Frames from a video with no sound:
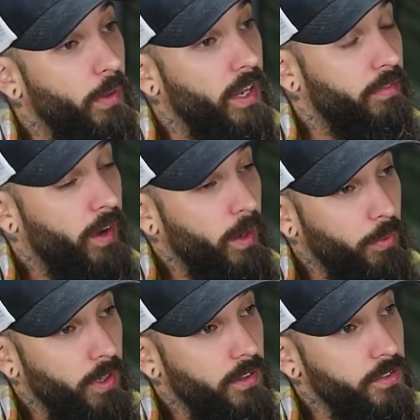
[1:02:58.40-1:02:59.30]
But if I
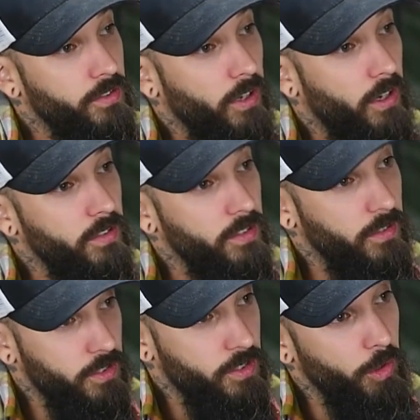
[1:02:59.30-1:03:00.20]
play those songs
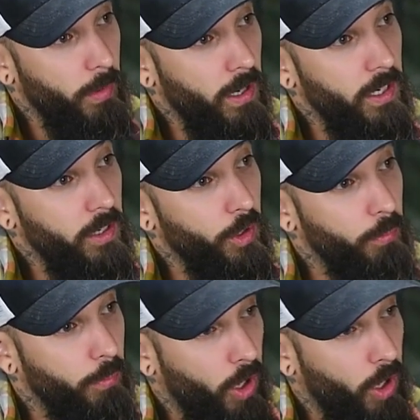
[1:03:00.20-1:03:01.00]
and there's nobody in your